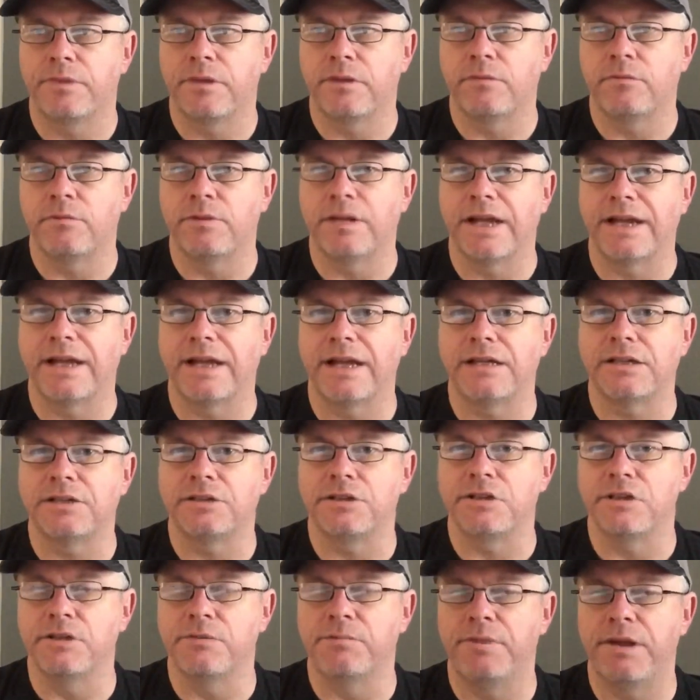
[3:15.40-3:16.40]
when I got
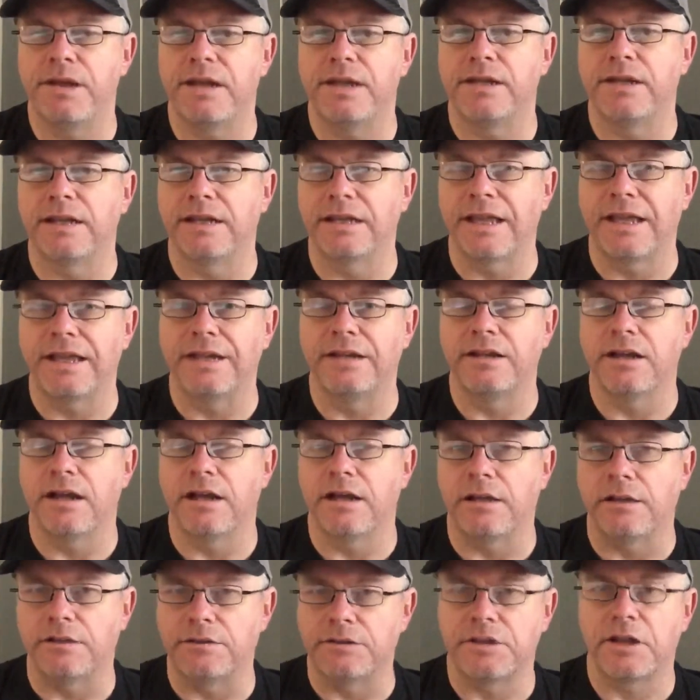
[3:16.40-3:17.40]
into the bed and I laid
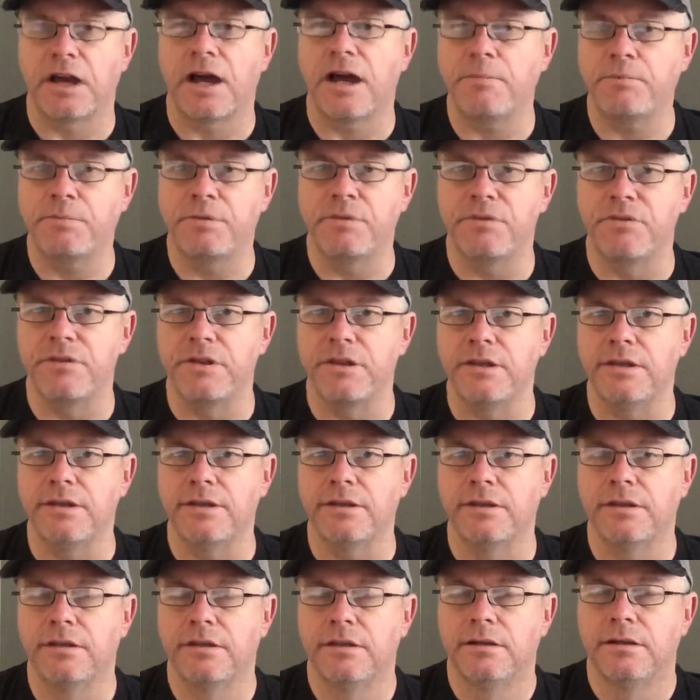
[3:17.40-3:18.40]
on top of
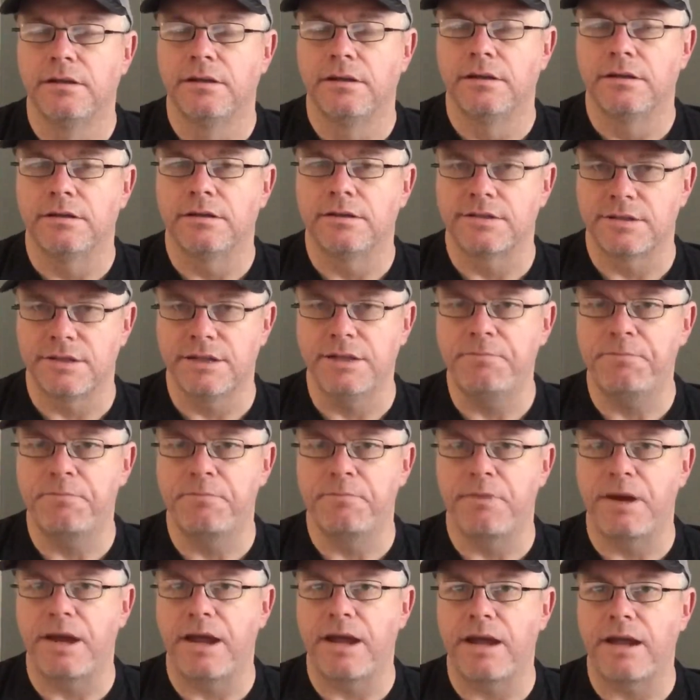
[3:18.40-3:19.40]
the sleeping
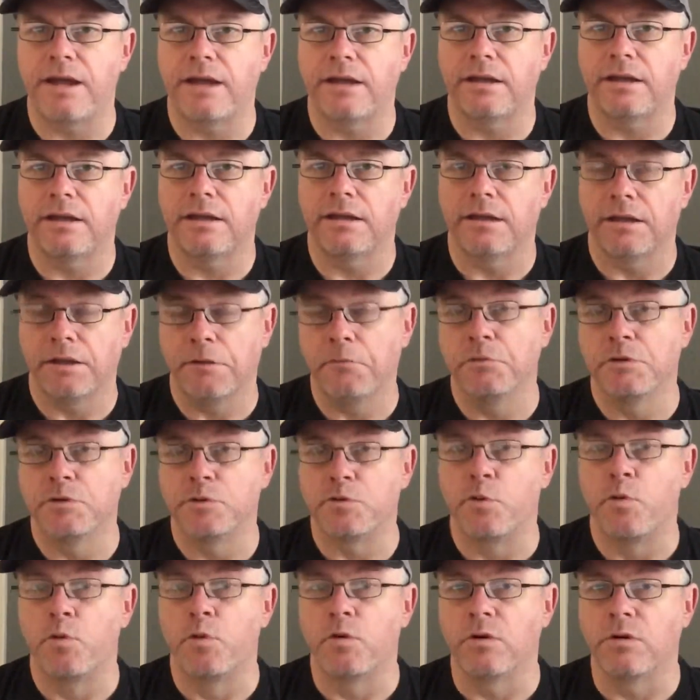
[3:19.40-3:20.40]
bag, it was
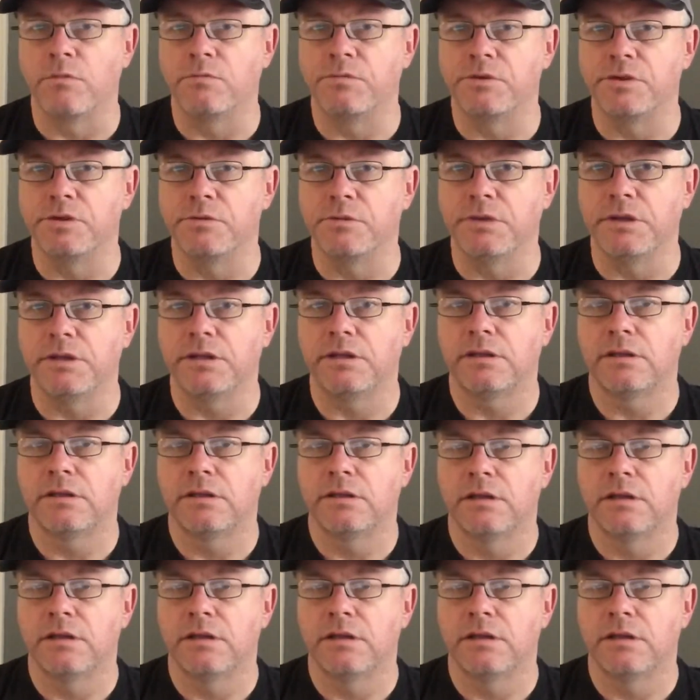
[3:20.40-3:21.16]
warm to me.